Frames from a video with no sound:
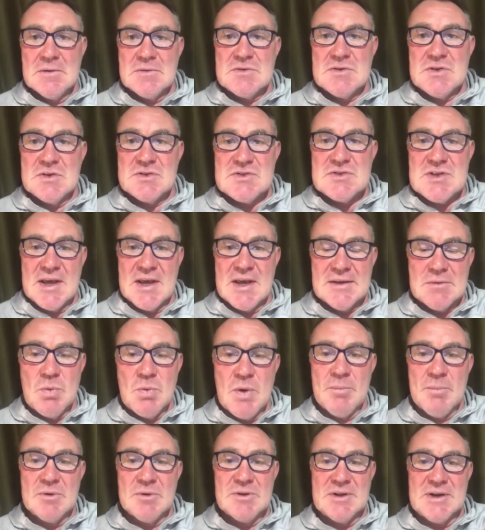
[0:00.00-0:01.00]
take
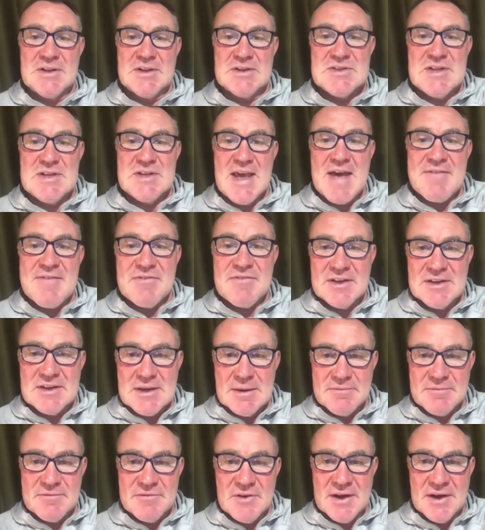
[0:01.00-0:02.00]
Wimbledon into the FA
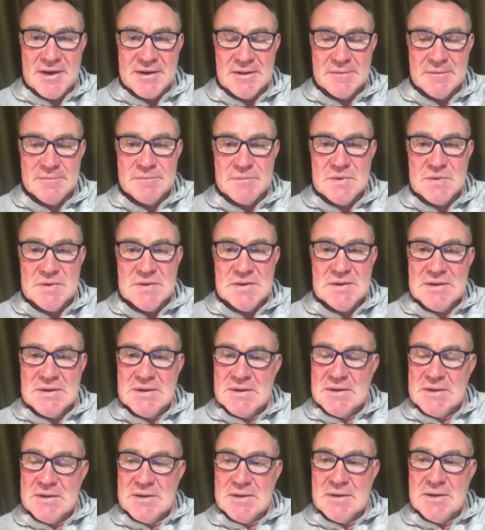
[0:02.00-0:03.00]
Cup final.
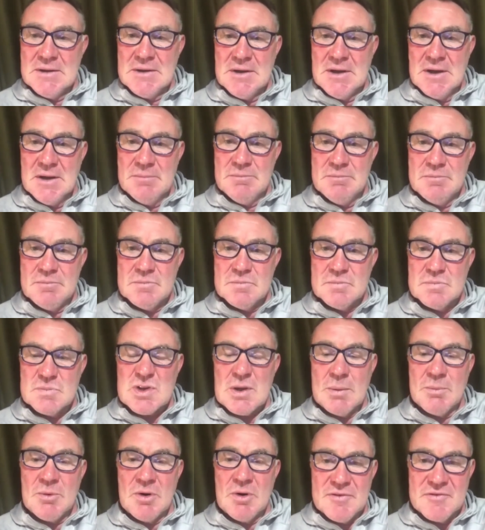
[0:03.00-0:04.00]

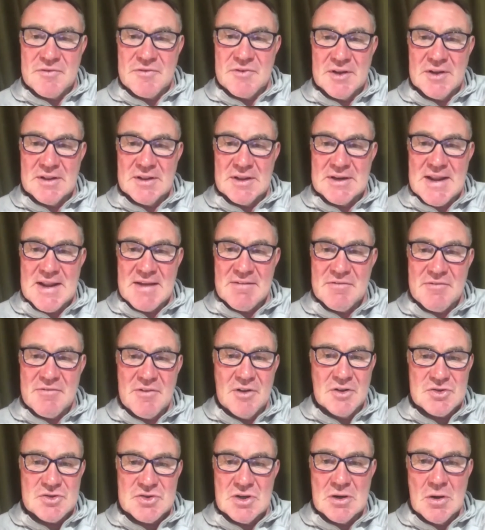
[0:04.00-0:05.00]
Coming off the field, I'd never
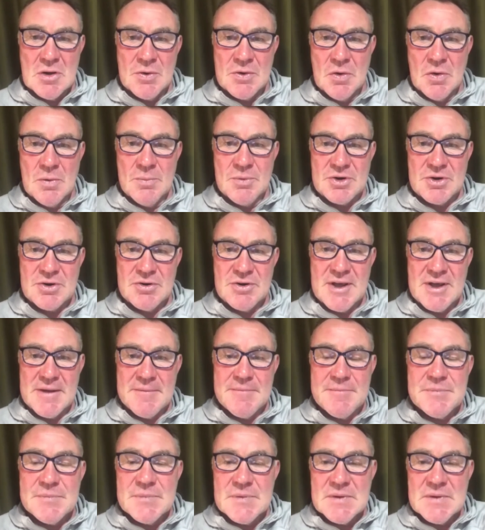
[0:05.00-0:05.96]
felt so low in all my career.